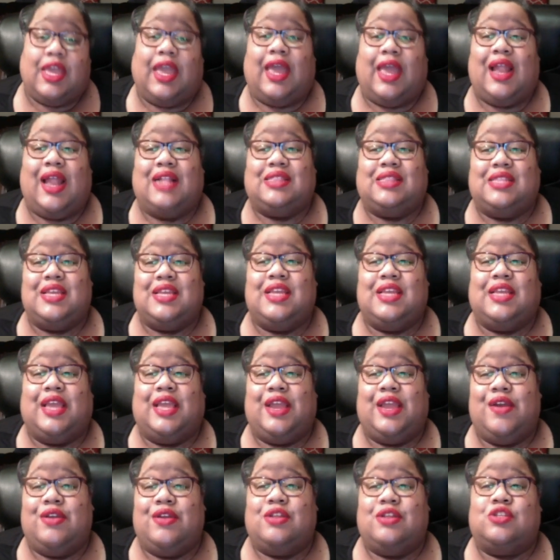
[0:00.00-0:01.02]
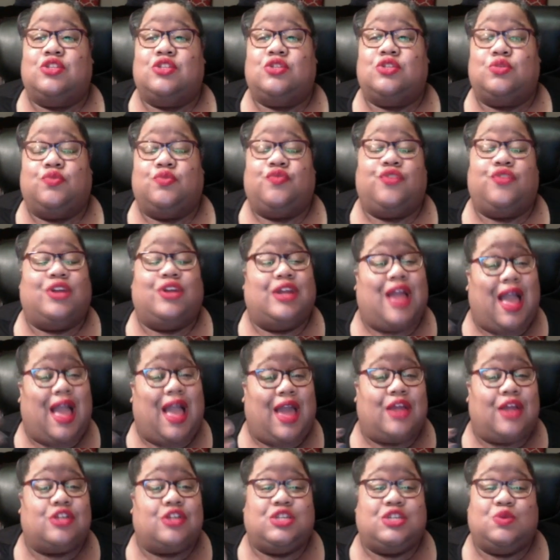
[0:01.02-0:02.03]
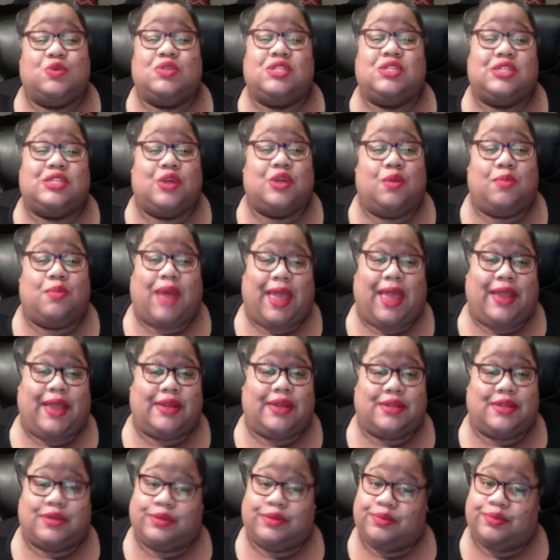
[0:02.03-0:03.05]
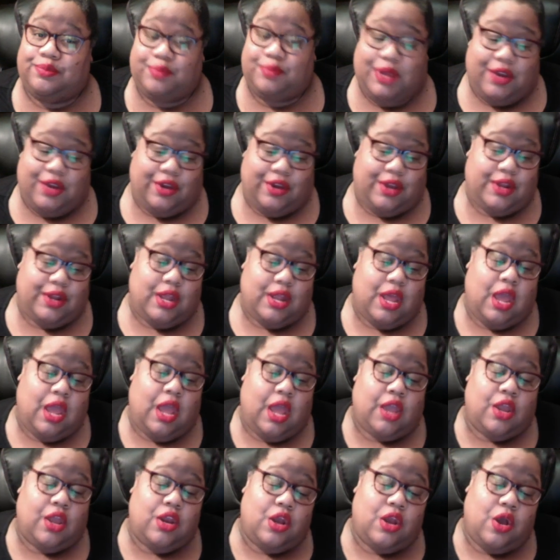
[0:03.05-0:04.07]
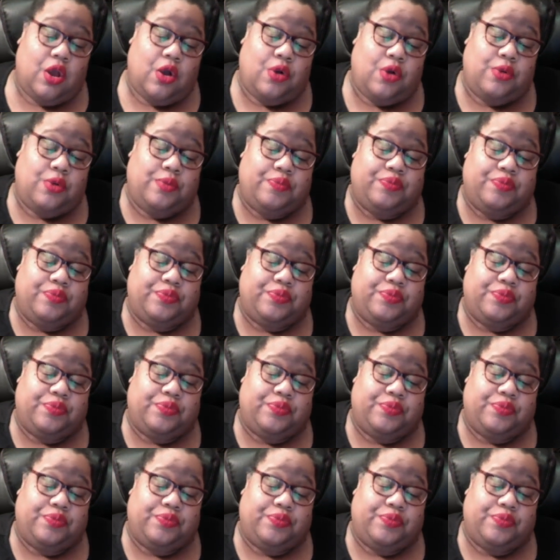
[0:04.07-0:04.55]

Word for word: And I think Karen forgot she was still mic'd, period. You know,